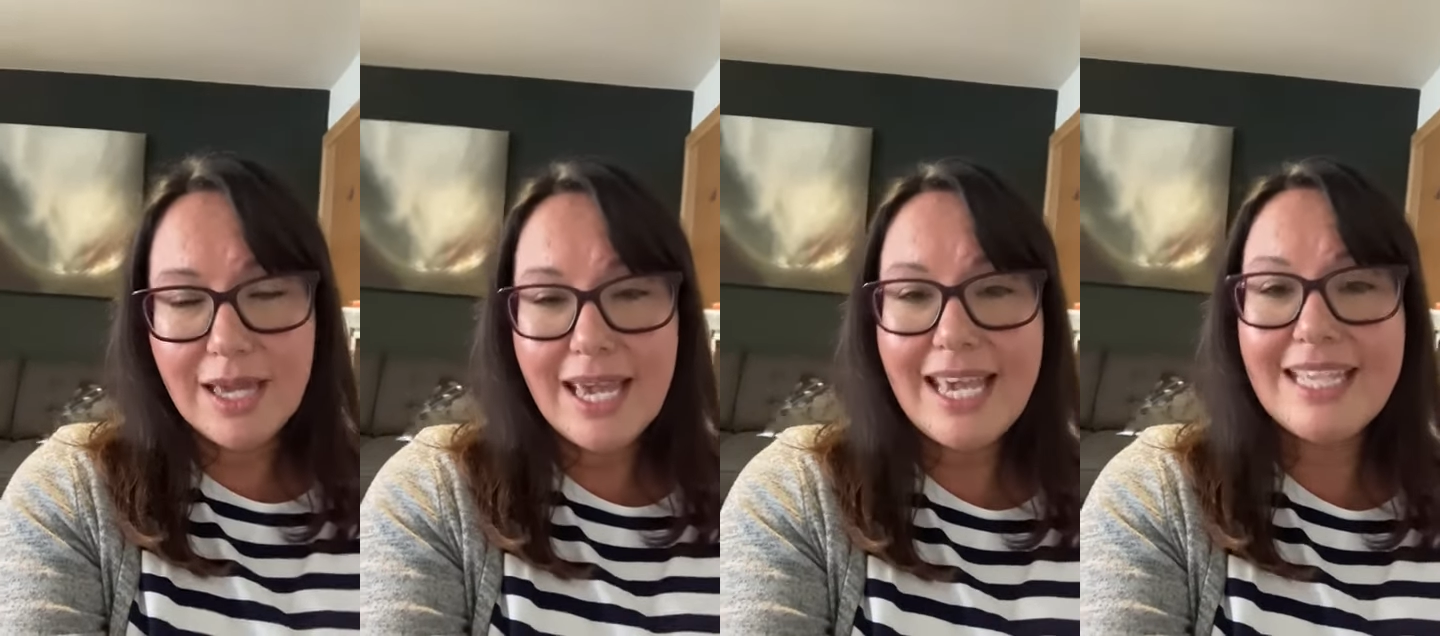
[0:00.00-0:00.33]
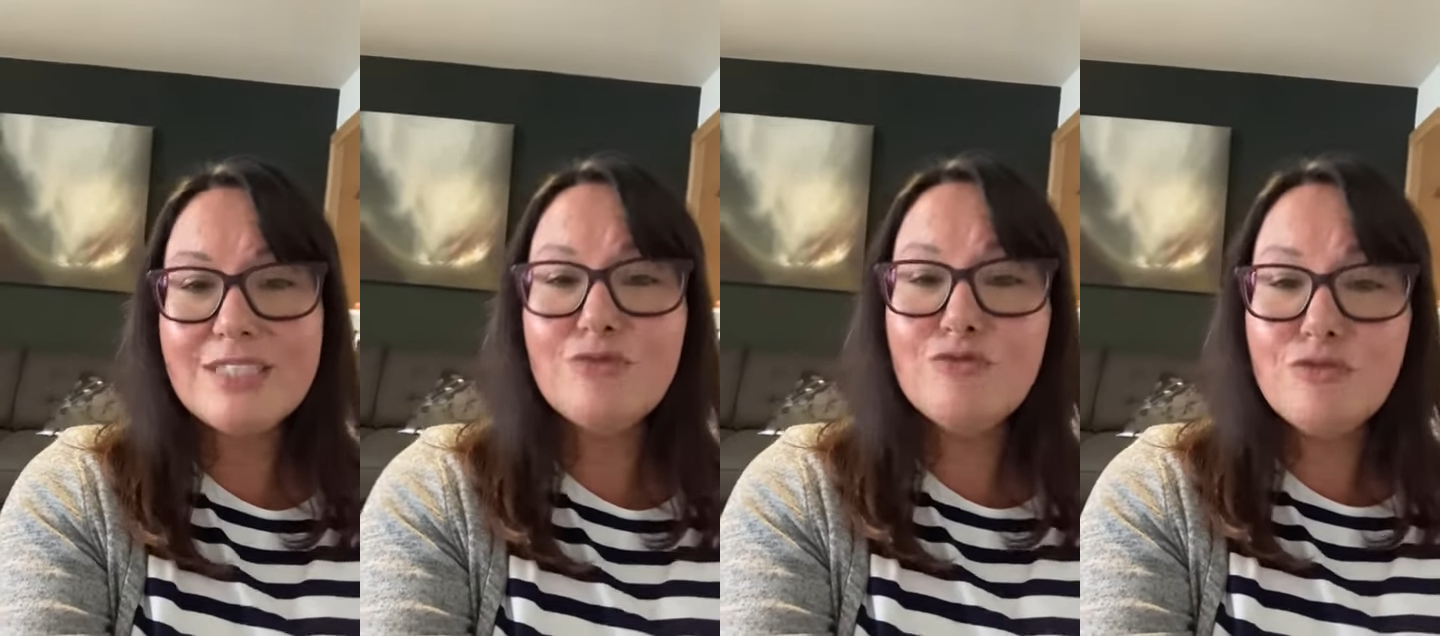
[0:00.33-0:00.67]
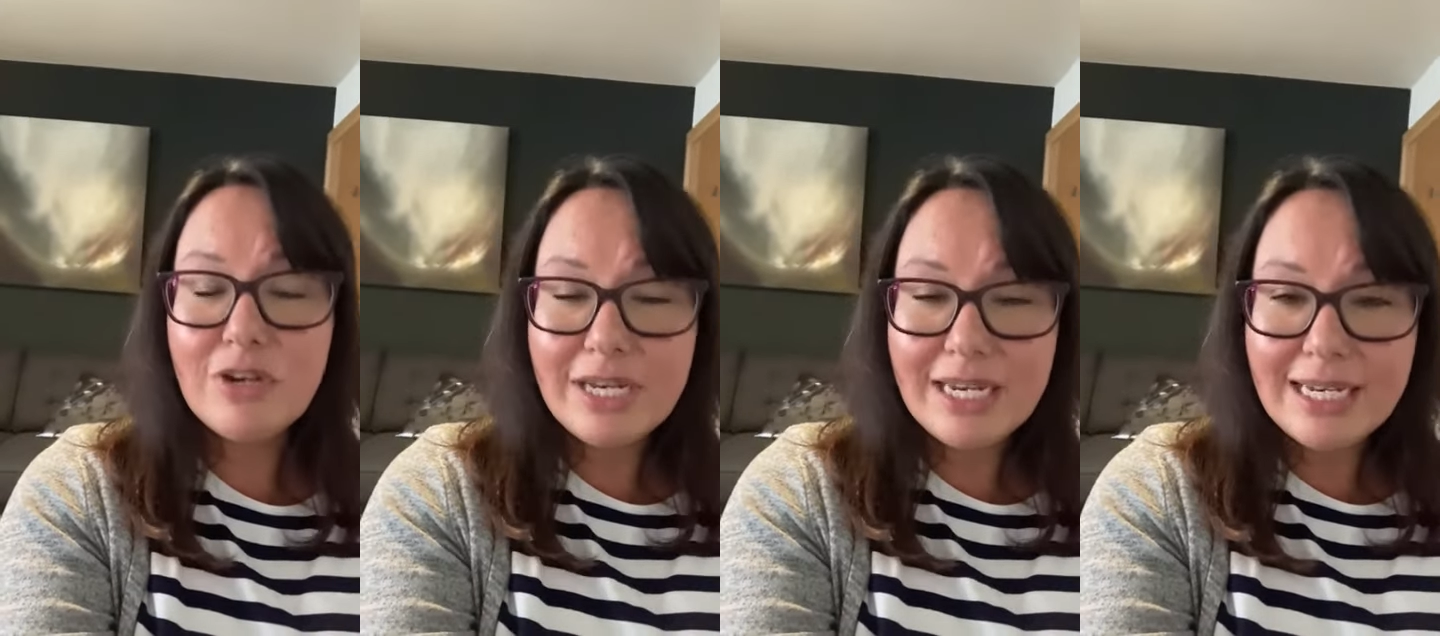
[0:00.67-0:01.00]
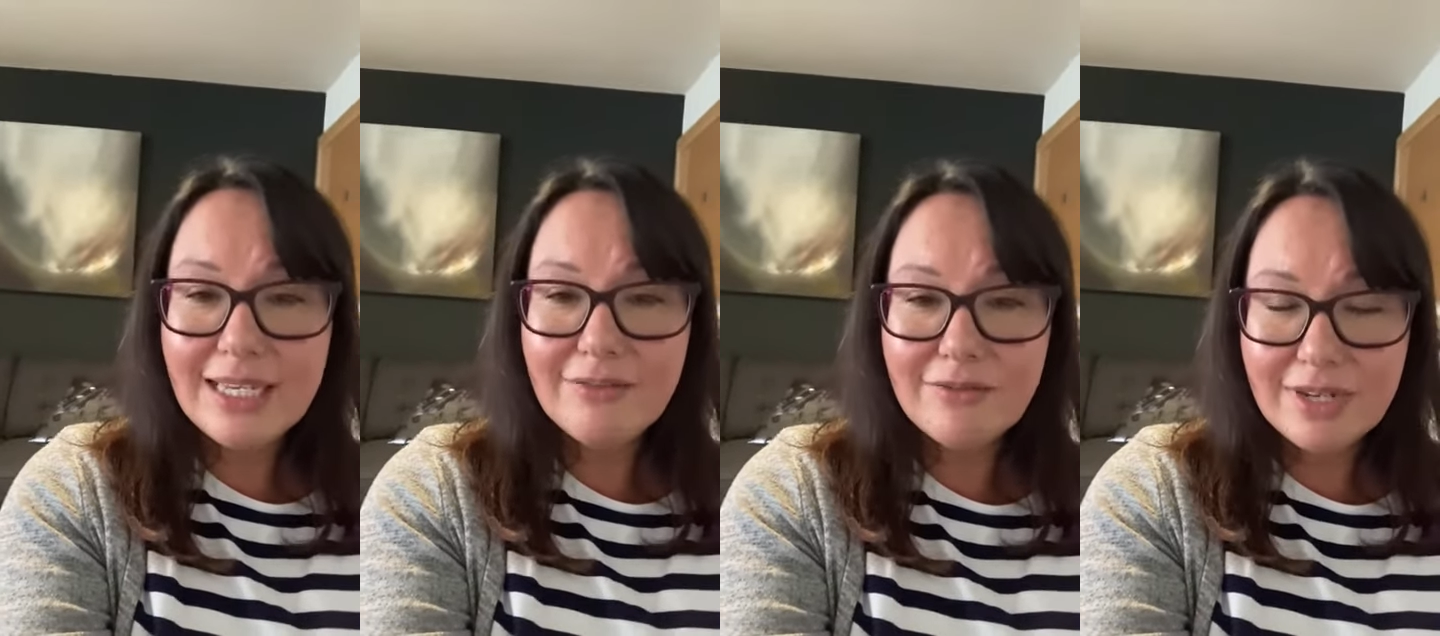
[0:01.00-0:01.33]
It's
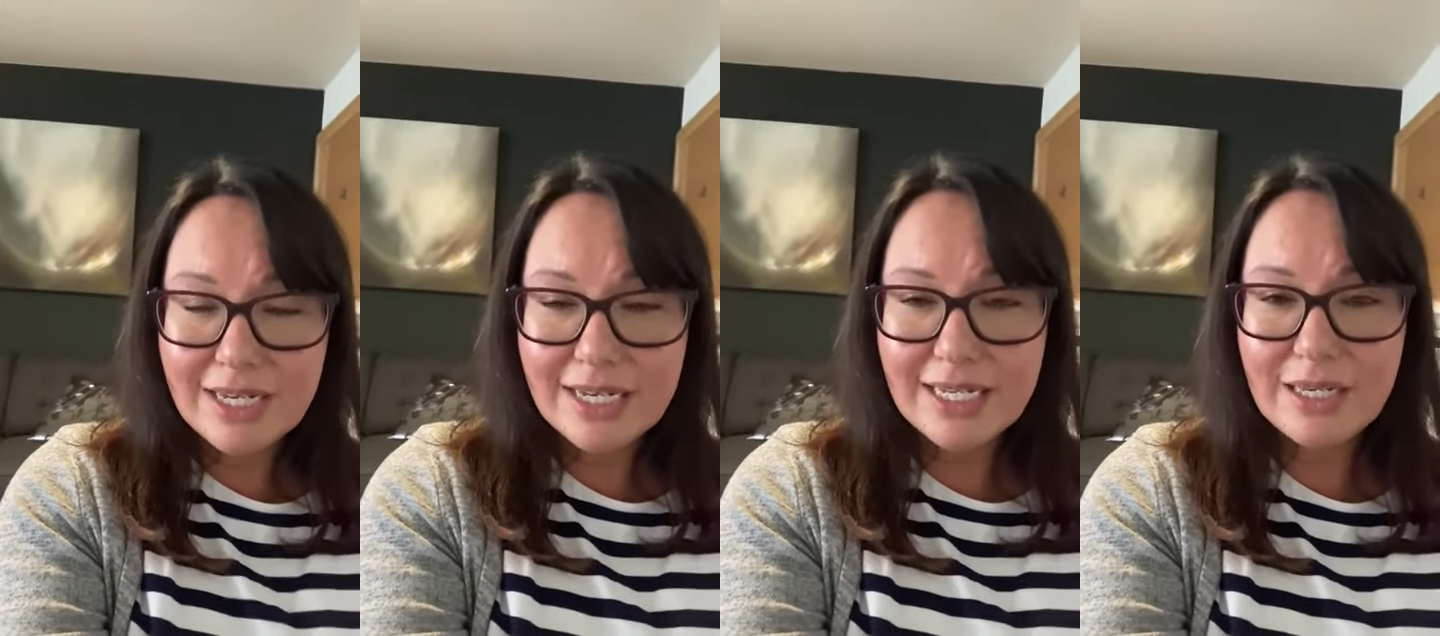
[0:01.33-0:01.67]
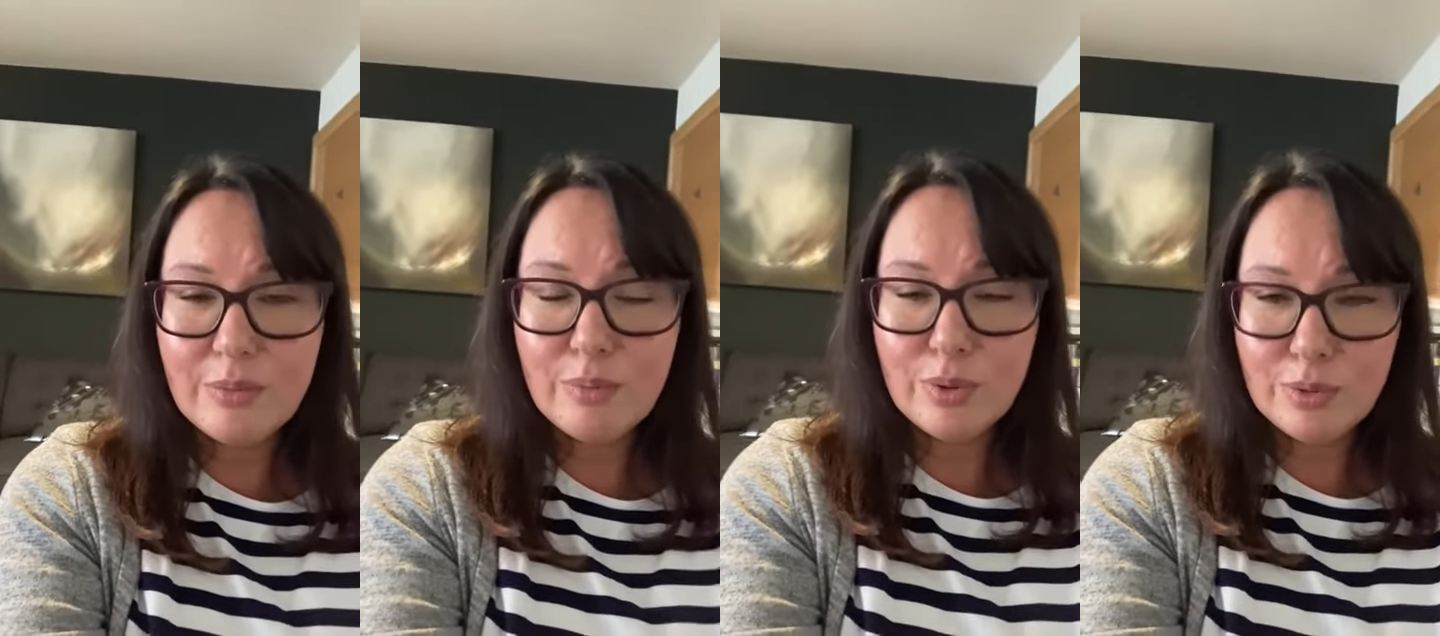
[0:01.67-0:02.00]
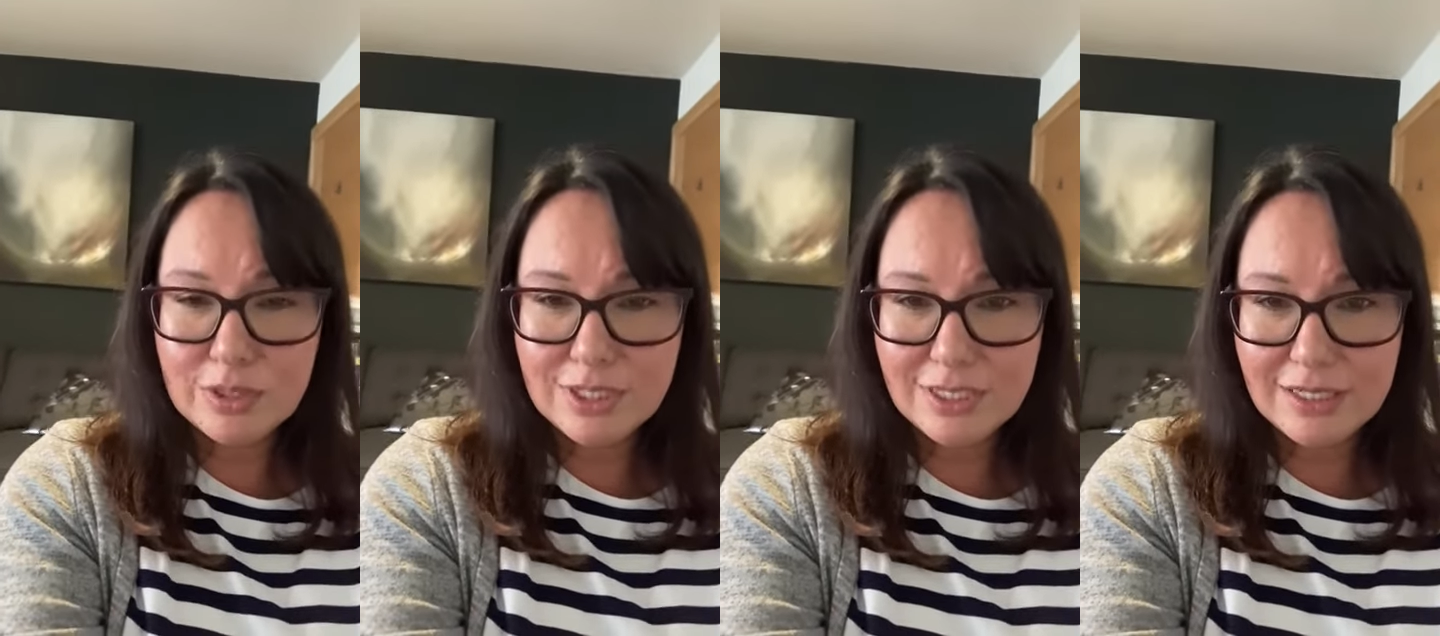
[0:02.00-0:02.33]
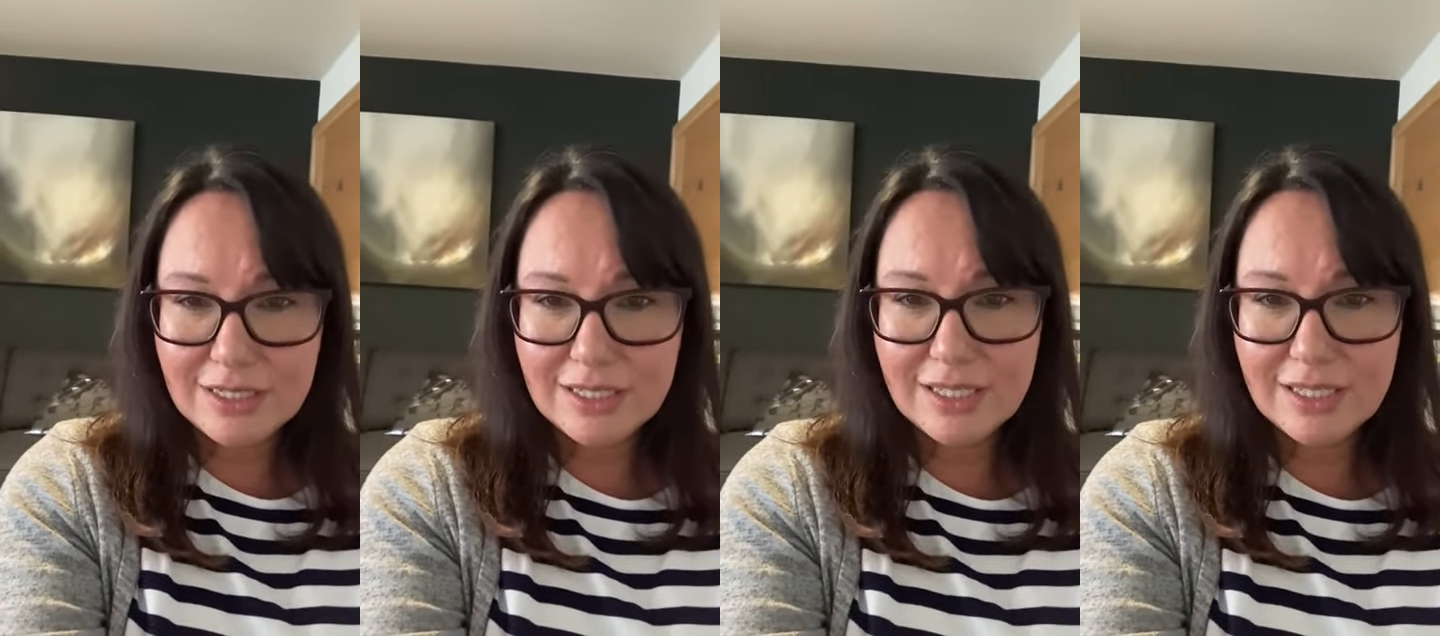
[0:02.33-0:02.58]
really, really important